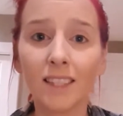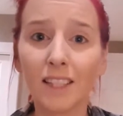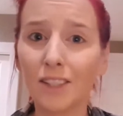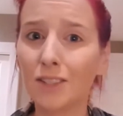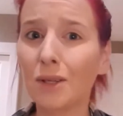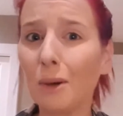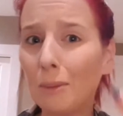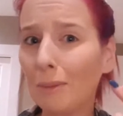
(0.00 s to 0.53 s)

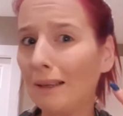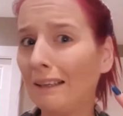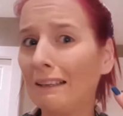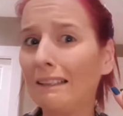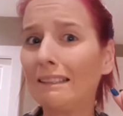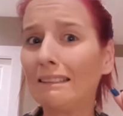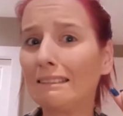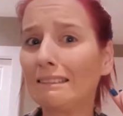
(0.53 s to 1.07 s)
here's
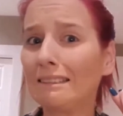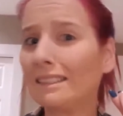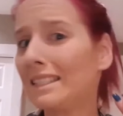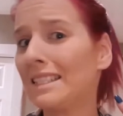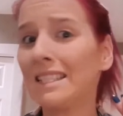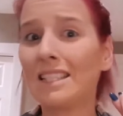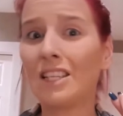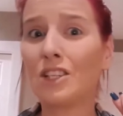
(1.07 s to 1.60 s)
hoping
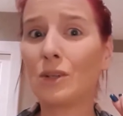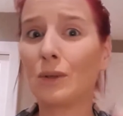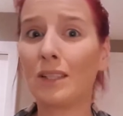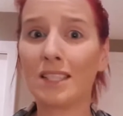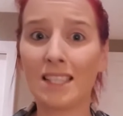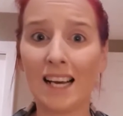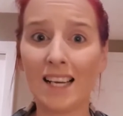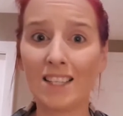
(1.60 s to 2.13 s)
this isn't a total
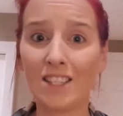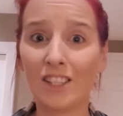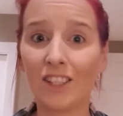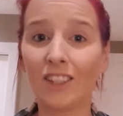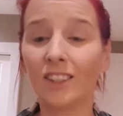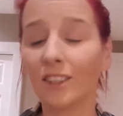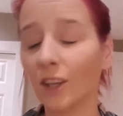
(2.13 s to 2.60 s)
disaster.